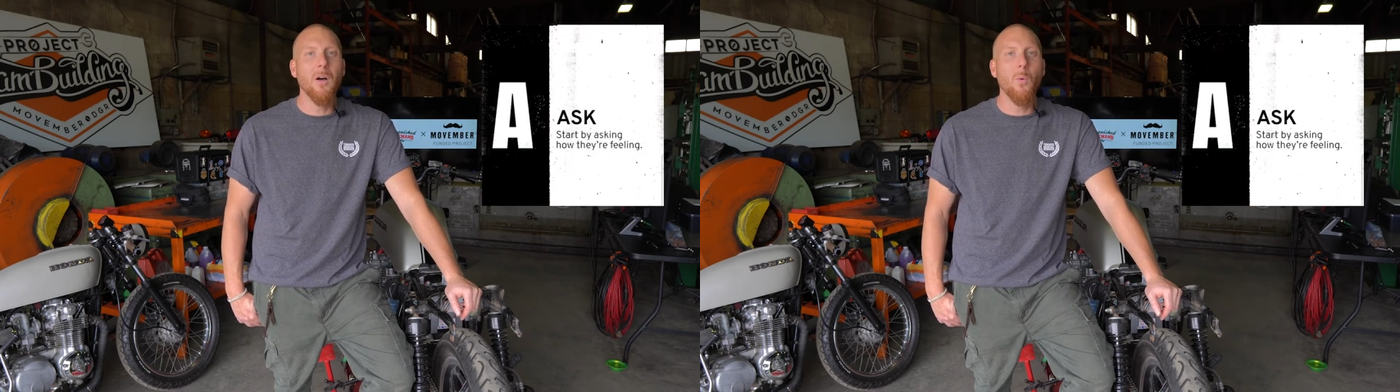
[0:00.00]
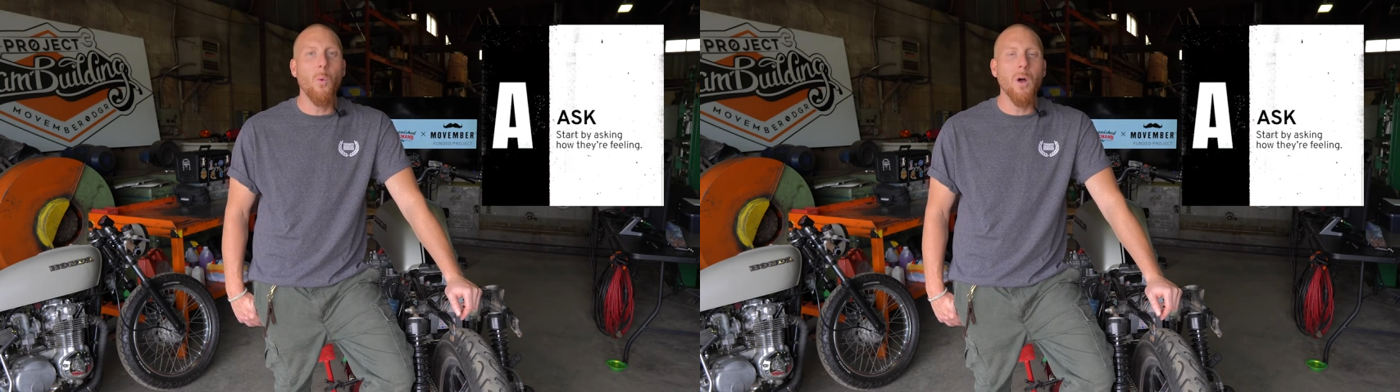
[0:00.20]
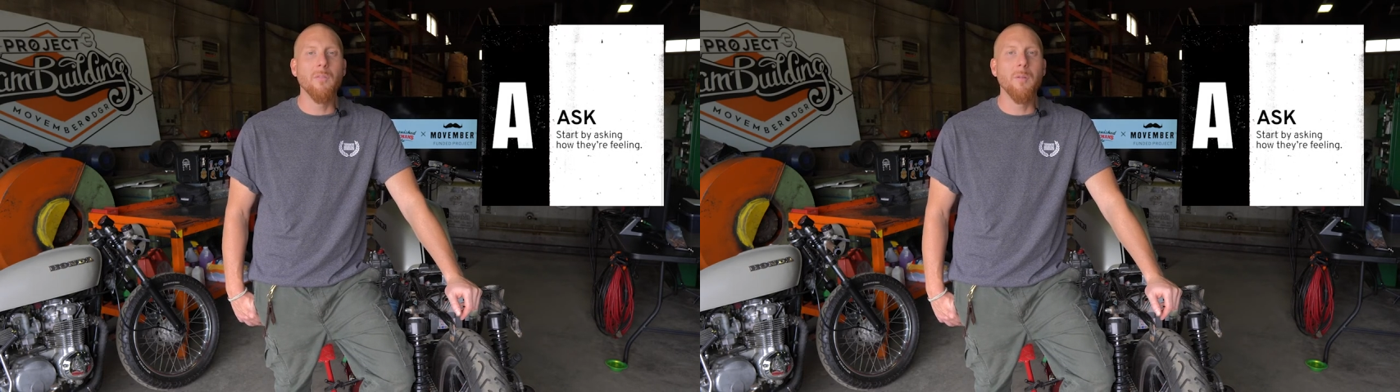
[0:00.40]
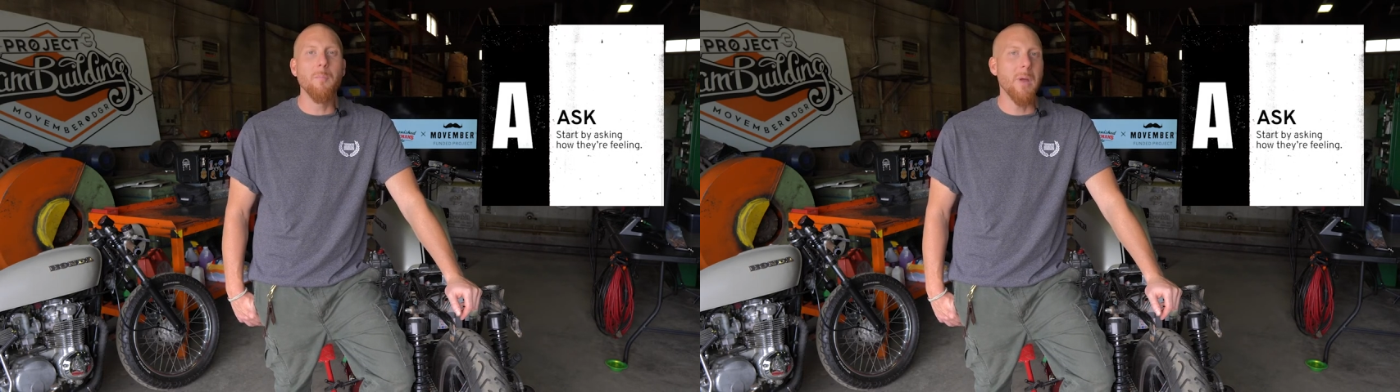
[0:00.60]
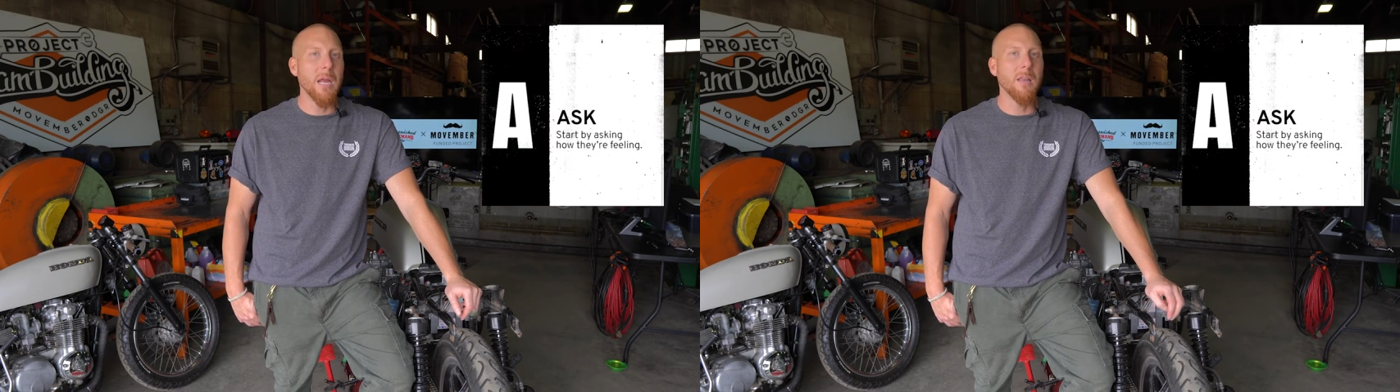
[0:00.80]
one of the
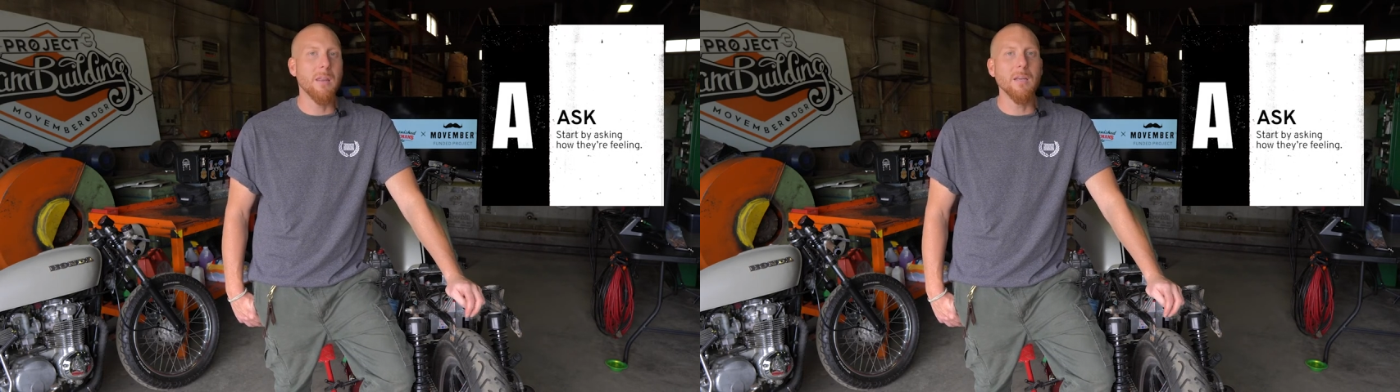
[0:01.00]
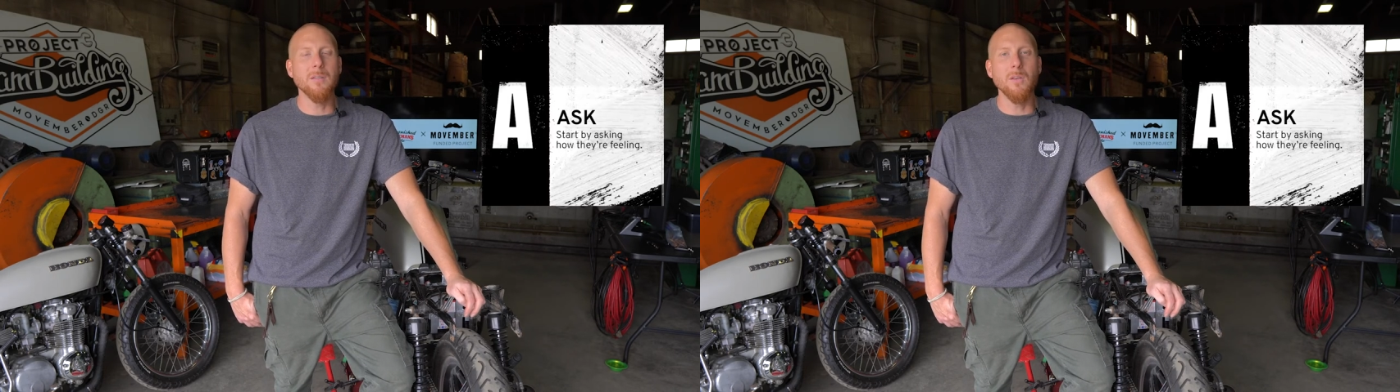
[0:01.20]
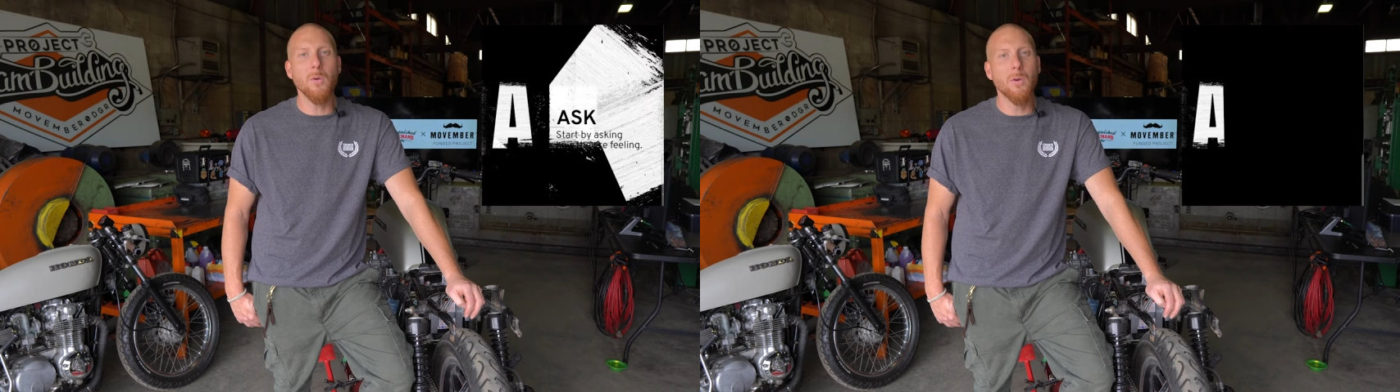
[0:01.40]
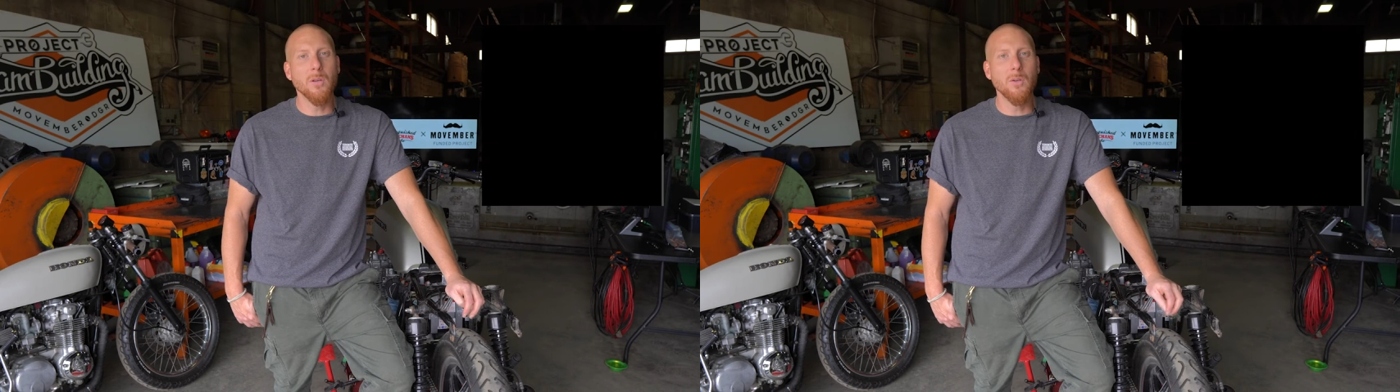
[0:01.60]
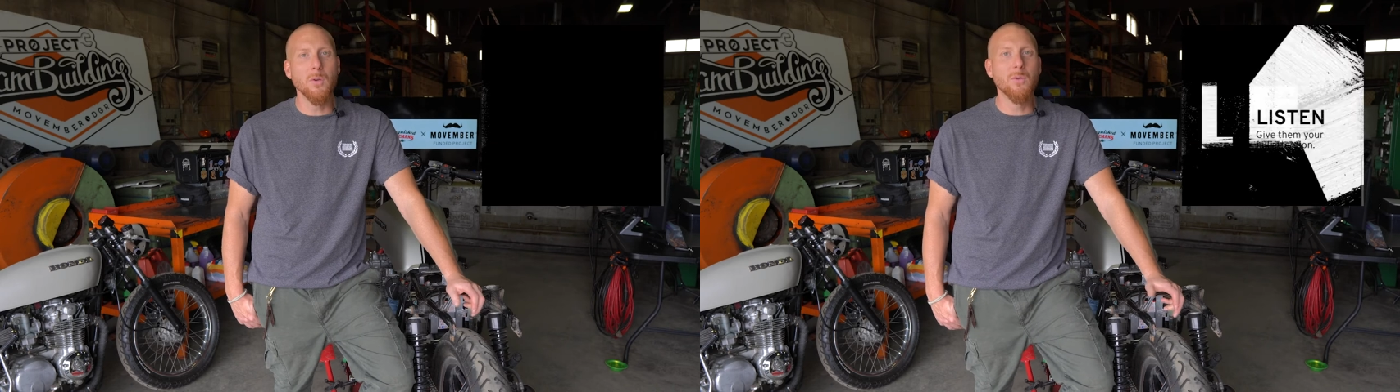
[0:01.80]
main things that you
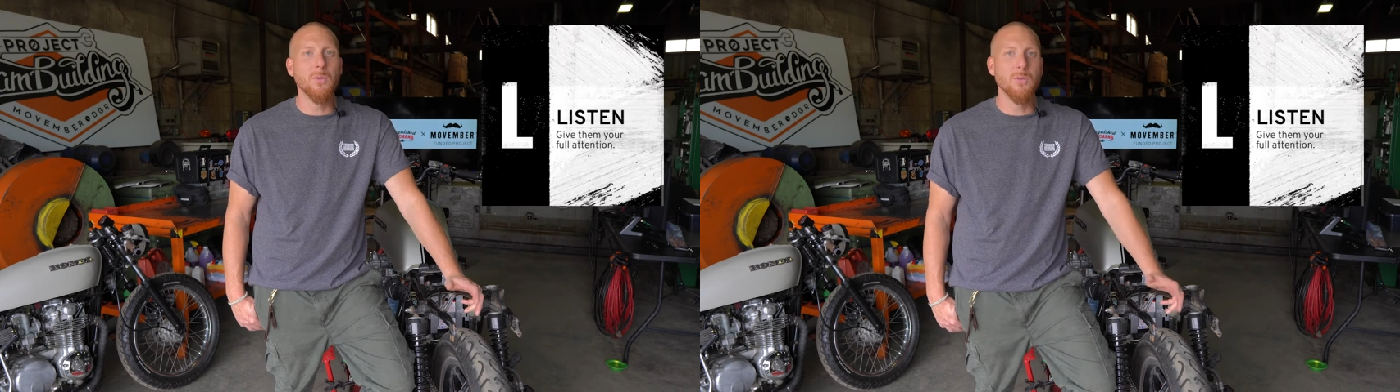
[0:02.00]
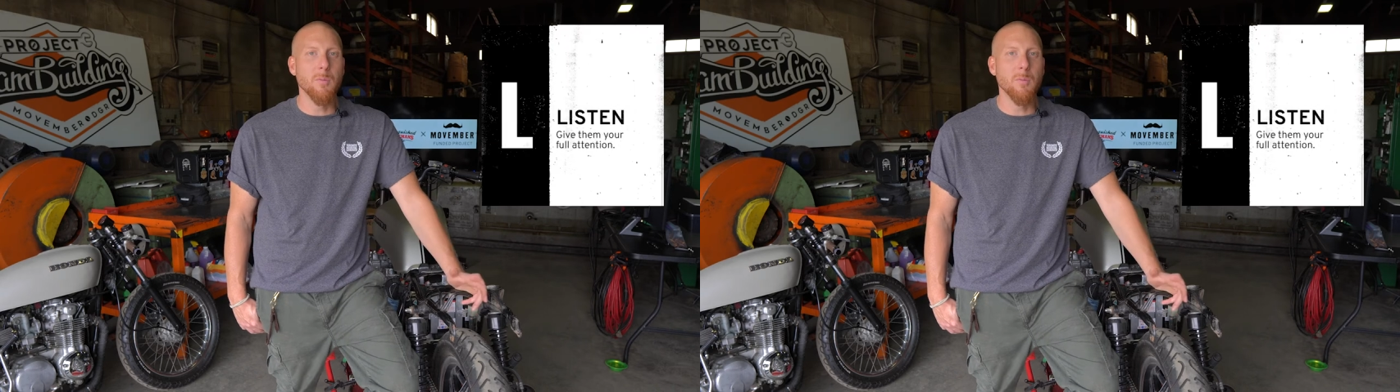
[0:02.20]
can do to